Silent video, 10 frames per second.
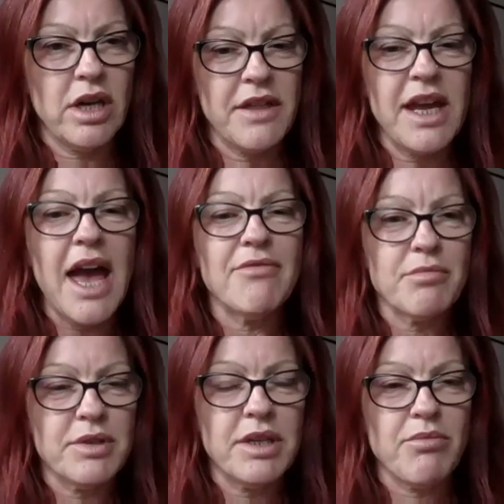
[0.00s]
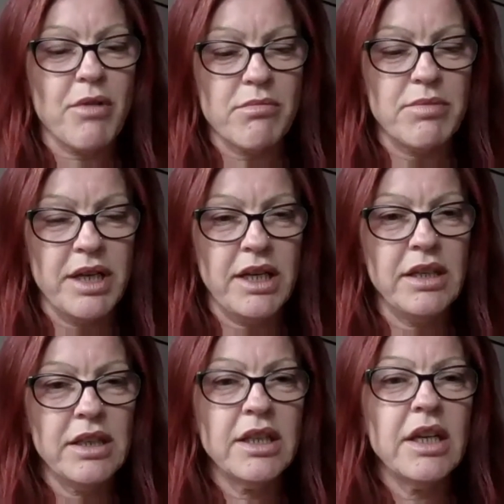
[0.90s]
I think everybody
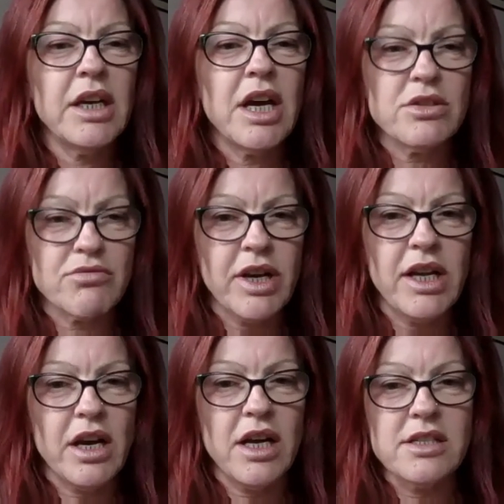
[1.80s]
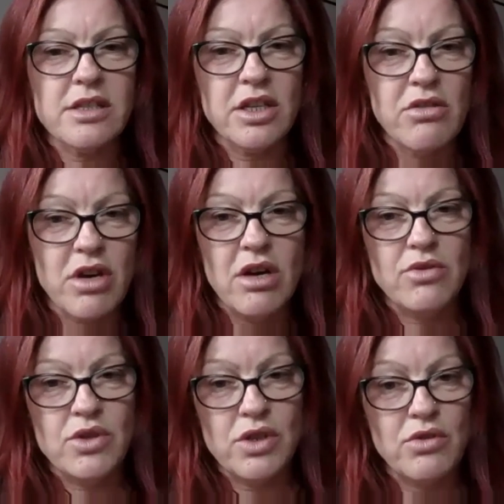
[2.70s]
probably has realised that you go
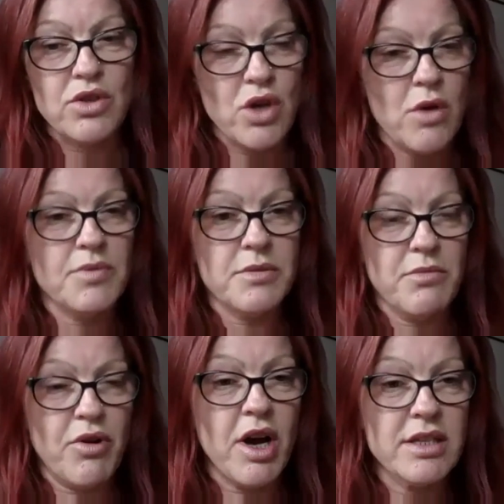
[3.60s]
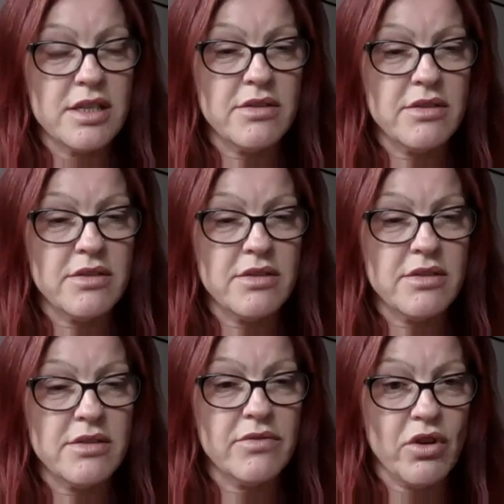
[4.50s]
to the shops and prices have gone
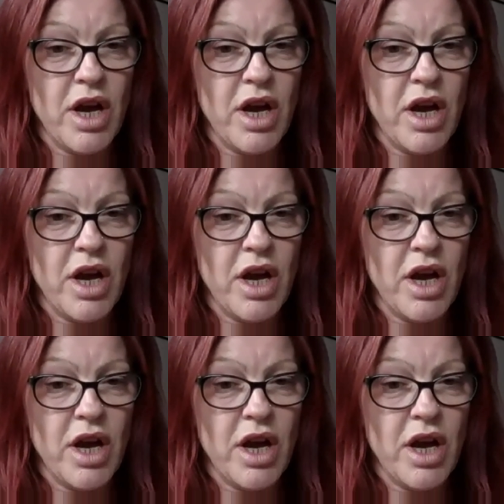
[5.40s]
up.